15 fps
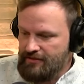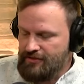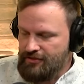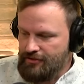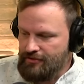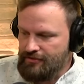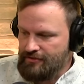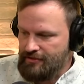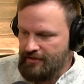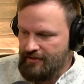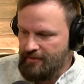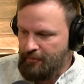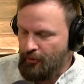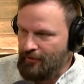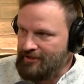to
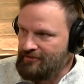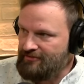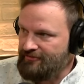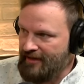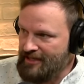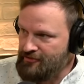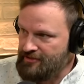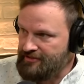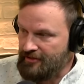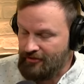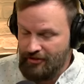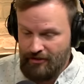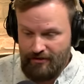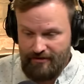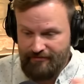the parental advisory sticker
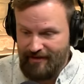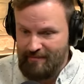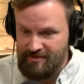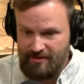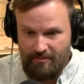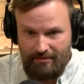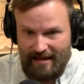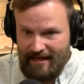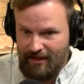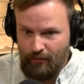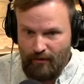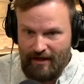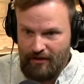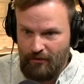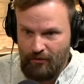you know the famous the black and
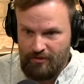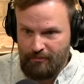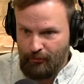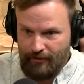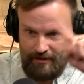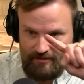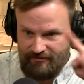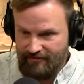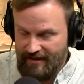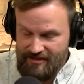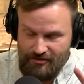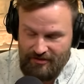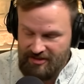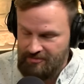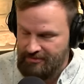white old yeah. parental
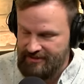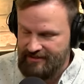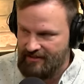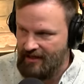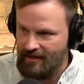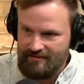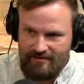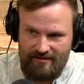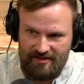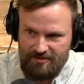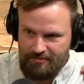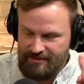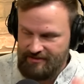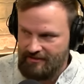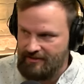advisory explicit content
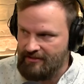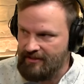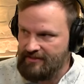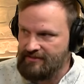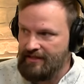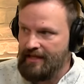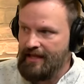explicit lyrics but